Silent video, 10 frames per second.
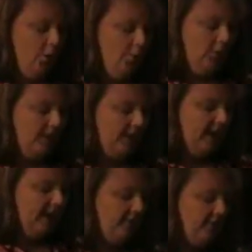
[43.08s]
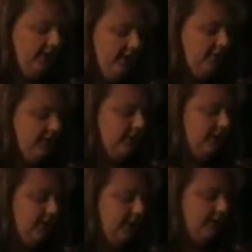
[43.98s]
One thing I found
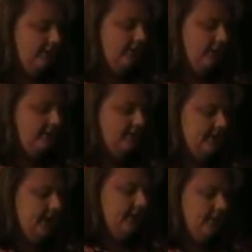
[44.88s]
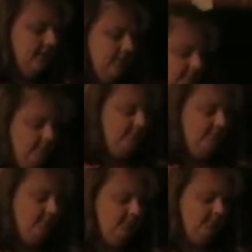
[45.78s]
that some
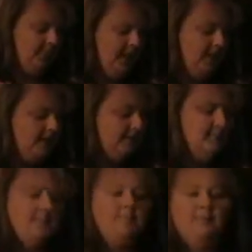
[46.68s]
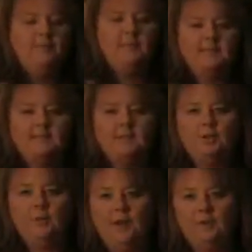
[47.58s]
simple things that
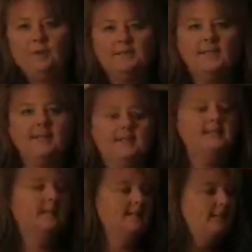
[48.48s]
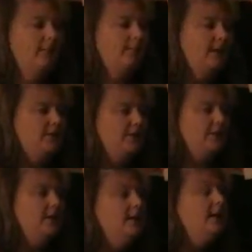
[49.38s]
you might want to take into
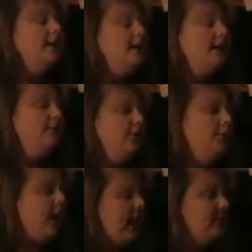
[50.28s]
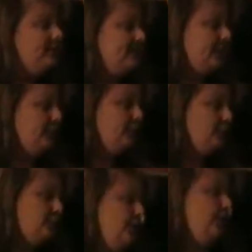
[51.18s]
consideration. If you have several
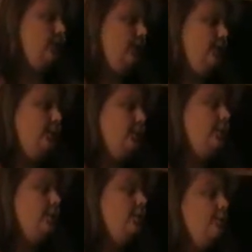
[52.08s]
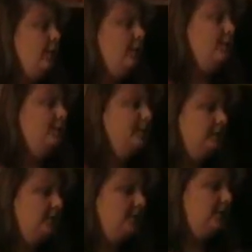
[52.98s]
student loans, you might want to
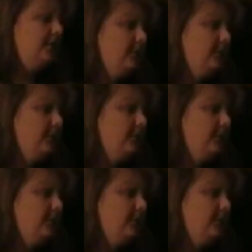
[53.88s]
look into